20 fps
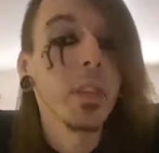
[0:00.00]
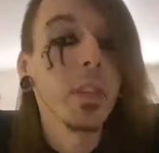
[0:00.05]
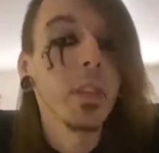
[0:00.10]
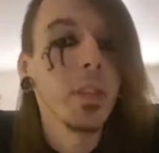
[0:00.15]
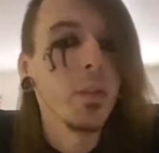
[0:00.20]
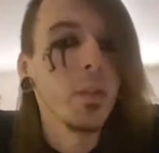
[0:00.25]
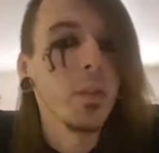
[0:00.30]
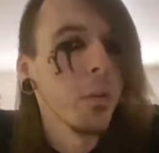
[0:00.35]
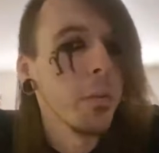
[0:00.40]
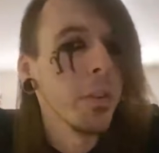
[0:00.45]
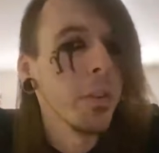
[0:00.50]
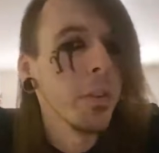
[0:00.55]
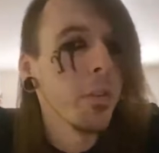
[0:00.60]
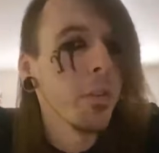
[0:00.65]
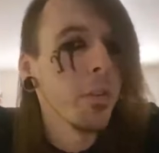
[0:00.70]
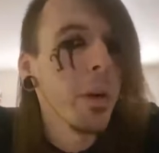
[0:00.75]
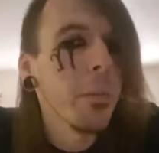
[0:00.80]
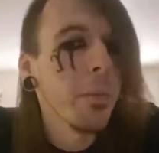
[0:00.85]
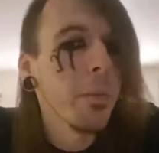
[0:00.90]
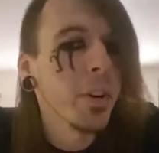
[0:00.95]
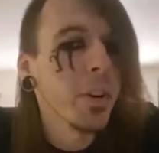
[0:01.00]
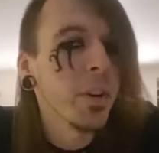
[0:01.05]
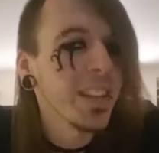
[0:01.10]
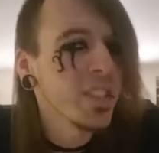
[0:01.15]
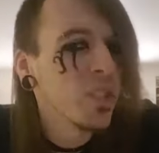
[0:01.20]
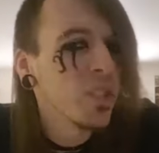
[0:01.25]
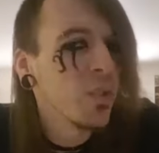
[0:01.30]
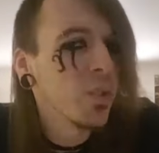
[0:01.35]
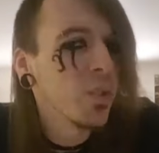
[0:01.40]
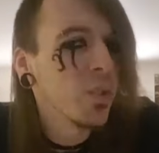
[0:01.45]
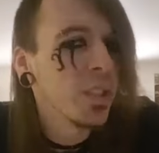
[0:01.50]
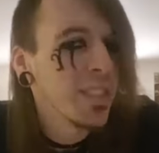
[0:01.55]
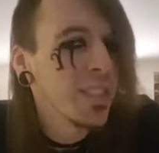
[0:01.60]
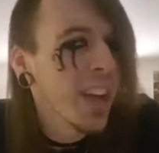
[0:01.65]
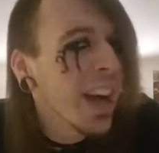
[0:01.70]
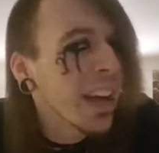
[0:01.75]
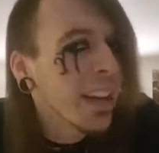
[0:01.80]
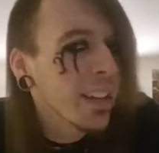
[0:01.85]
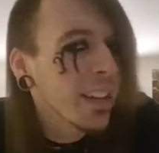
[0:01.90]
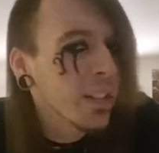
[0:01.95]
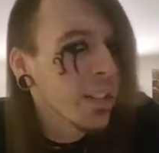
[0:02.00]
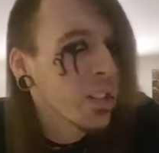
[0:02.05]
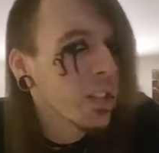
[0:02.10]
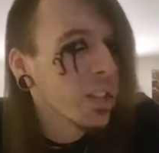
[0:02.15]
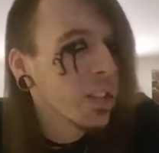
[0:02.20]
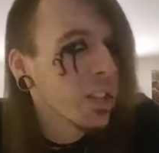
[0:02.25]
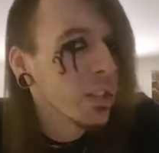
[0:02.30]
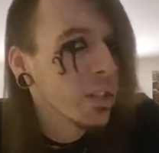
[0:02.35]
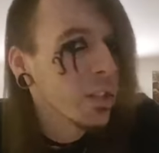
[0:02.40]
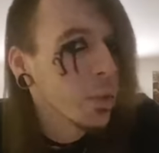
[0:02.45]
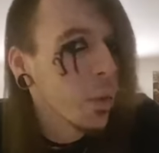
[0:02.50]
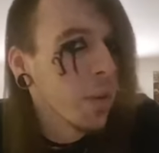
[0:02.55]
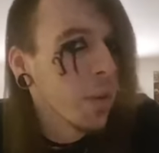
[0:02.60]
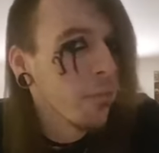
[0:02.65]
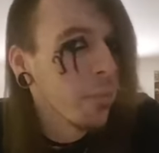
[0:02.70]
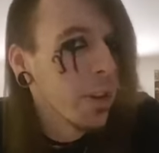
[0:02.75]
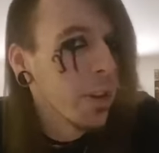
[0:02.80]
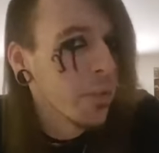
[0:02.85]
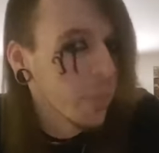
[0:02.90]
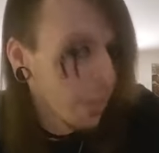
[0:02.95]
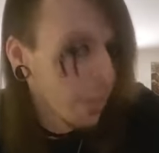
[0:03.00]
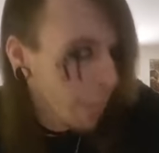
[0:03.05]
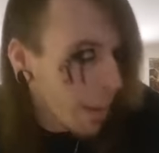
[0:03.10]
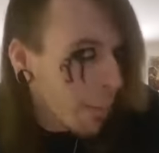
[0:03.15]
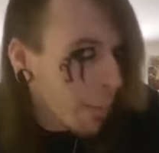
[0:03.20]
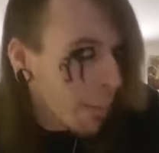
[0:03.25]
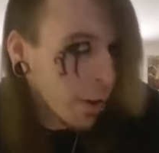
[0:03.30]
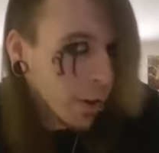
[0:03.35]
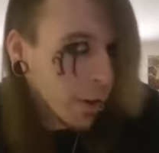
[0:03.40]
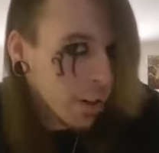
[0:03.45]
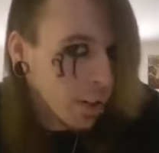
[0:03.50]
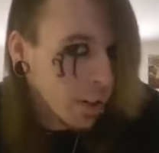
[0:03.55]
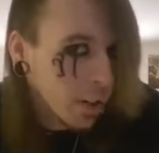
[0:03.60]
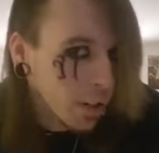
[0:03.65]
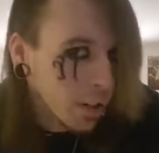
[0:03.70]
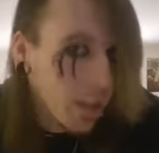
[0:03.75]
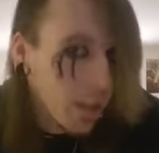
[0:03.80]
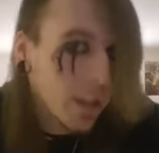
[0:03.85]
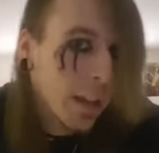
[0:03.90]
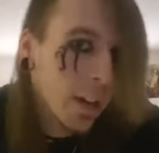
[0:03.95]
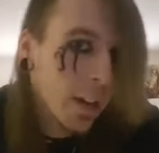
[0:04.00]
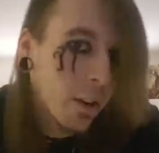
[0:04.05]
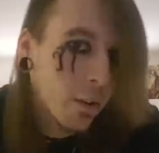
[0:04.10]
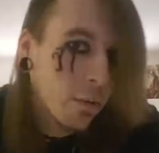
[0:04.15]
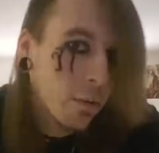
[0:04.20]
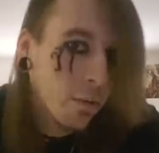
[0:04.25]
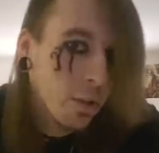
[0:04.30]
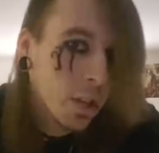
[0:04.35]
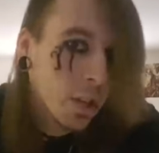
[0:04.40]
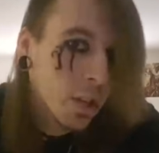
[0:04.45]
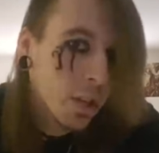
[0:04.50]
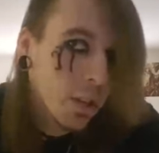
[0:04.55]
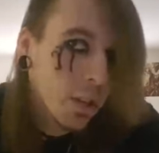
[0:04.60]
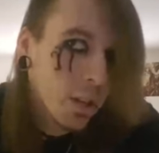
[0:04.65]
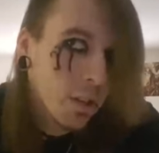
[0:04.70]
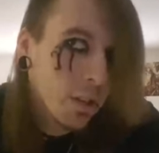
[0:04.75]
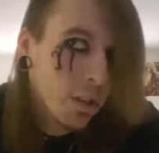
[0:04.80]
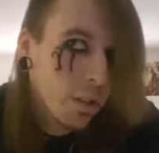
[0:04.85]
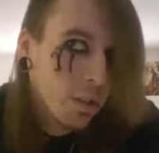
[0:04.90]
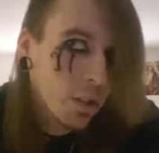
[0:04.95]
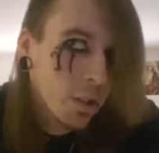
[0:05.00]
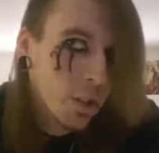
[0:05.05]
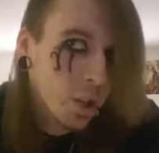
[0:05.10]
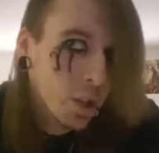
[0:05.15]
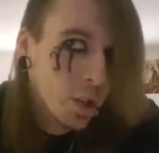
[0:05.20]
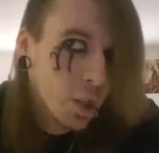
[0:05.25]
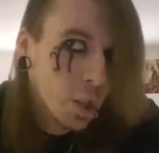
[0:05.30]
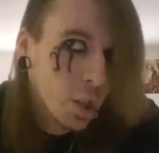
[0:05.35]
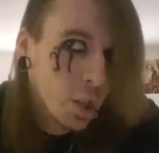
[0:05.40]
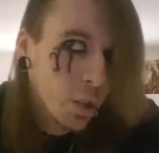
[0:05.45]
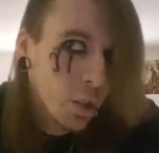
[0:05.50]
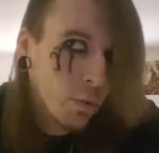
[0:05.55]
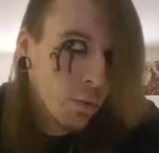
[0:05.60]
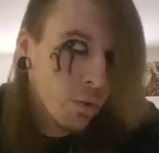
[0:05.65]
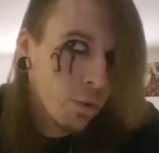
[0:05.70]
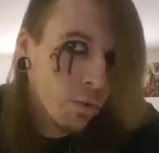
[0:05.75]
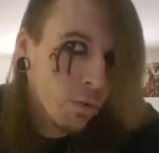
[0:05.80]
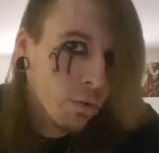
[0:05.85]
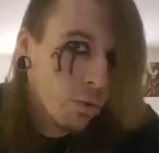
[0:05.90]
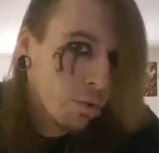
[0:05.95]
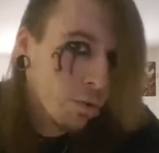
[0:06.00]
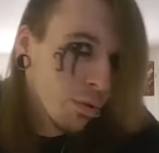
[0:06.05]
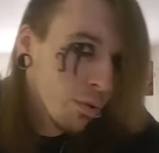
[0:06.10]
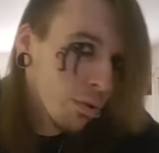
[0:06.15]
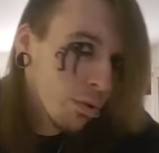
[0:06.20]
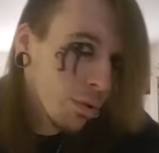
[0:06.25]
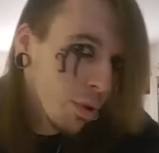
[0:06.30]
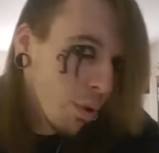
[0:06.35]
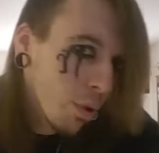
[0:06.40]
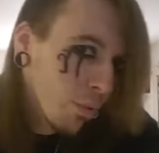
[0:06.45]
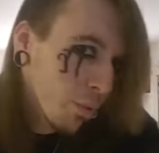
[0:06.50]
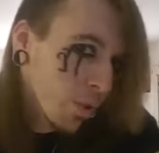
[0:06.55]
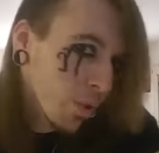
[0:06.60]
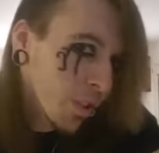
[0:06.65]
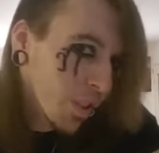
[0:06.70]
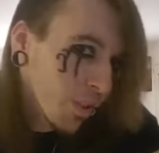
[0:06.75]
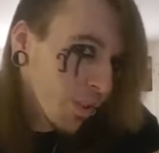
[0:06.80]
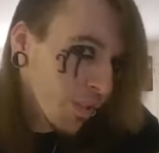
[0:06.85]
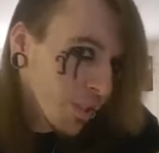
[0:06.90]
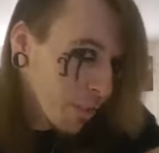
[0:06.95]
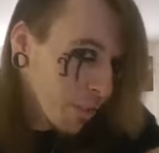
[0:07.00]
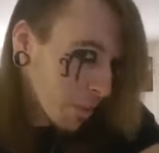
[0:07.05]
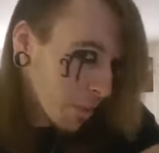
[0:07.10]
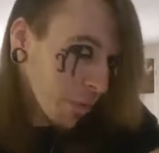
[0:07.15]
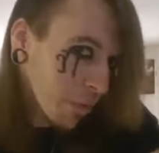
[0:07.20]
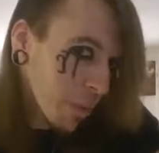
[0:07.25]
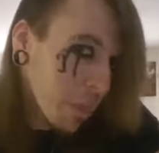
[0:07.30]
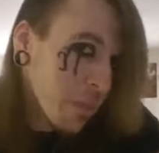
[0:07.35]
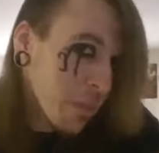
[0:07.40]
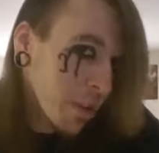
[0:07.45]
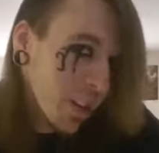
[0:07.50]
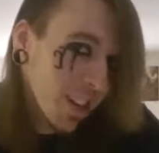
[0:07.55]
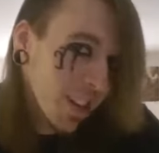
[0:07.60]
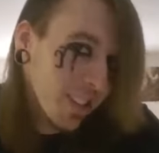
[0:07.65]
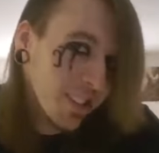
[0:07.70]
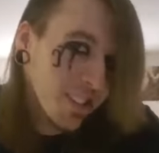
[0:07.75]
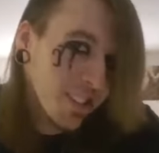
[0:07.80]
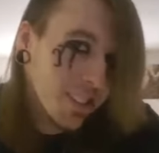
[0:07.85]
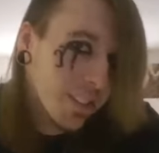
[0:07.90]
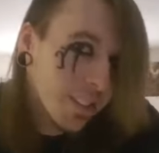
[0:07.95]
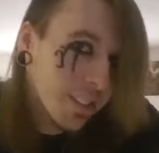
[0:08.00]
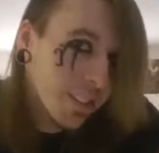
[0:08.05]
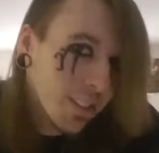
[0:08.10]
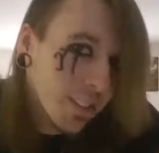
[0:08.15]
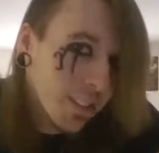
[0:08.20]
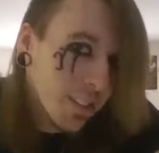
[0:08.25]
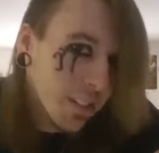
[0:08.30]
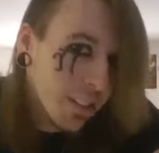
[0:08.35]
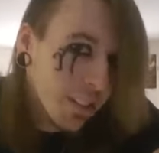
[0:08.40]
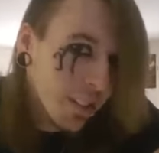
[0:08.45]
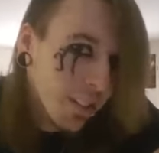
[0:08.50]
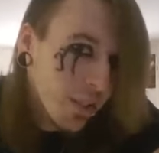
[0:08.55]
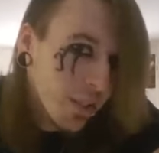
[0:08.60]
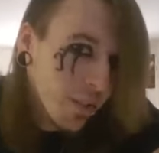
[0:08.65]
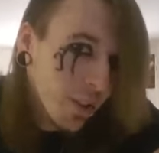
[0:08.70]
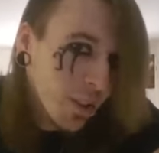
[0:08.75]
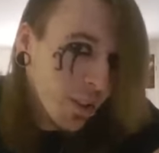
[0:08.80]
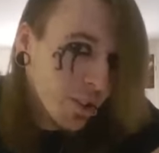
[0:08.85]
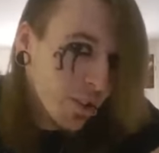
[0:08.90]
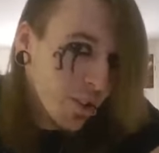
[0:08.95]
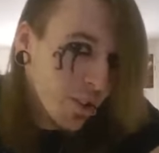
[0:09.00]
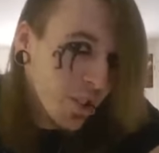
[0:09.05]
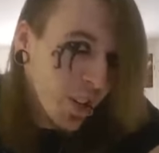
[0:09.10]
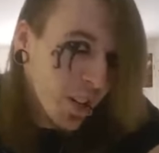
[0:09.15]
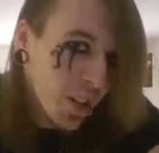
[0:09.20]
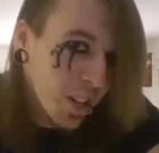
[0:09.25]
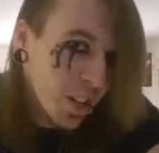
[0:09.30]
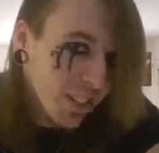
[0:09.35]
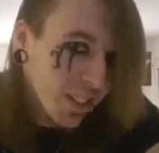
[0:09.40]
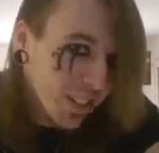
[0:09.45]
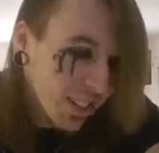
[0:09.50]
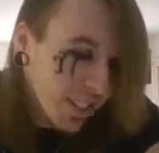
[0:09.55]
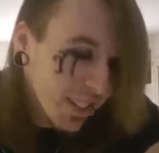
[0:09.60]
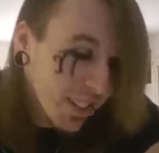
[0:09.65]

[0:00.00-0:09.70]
You will be remembered as you desired to have been remembered, not how you don't really want to be remembered as. Why don't you start